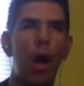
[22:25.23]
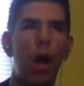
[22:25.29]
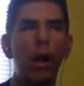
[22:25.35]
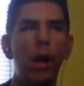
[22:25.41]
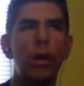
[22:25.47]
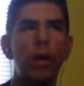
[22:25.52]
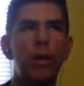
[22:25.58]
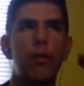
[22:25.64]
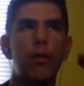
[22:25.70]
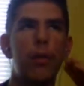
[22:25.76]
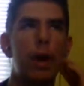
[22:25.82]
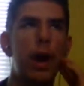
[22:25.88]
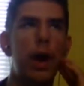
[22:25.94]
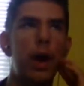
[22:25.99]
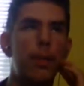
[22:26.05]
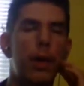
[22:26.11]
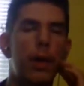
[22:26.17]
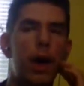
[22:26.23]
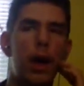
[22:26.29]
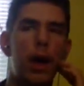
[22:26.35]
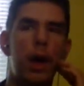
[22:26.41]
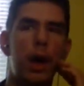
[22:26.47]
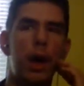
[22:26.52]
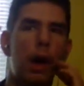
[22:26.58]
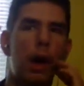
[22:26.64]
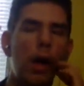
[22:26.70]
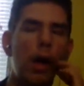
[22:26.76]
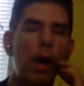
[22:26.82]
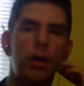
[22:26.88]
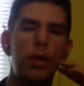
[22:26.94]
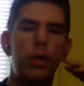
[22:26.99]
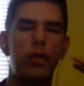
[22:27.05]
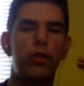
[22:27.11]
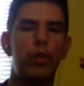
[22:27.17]
ran by the
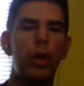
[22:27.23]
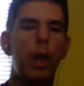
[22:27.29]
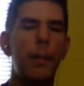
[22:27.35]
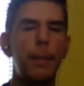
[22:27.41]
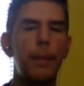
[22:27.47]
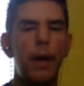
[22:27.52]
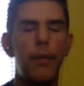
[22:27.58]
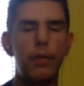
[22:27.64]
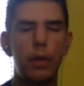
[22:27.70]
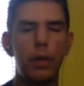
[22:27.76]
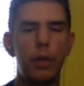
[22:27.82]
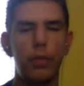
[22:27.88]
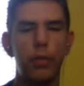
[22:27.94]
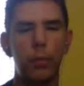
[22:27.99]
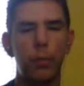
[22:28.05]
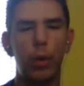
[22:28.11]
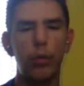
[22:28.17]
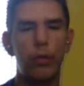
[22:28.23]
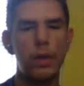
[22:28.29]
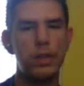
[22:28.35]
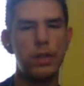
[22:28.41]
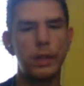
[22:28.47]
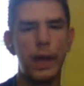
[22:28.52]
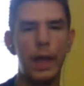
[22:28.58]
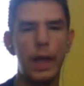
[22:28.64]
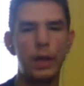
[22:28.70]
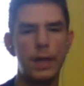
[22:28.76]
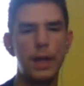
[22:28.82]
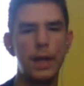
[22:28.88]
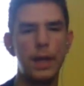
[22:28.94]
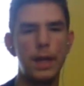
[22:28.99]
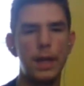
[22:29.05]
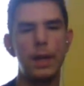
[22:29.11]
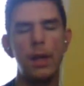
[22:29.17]
chairman of the World Wrestling Entertainment,
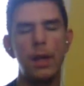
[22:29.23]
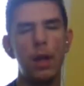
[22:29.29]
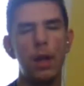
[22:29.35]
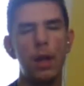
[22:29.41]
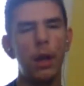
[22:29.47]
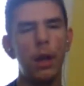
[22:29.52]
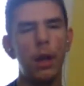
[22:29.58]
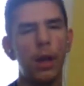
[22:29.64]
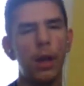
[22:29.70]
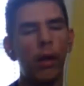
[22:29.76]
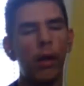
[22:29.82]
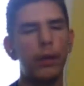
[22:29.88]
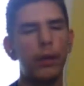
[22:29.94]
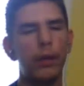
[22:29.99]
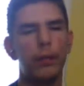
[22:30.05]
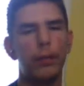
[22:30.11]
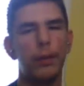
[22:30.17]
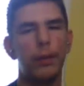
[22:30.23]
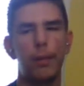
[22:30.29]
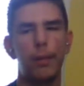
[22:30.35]
Vince McMahon.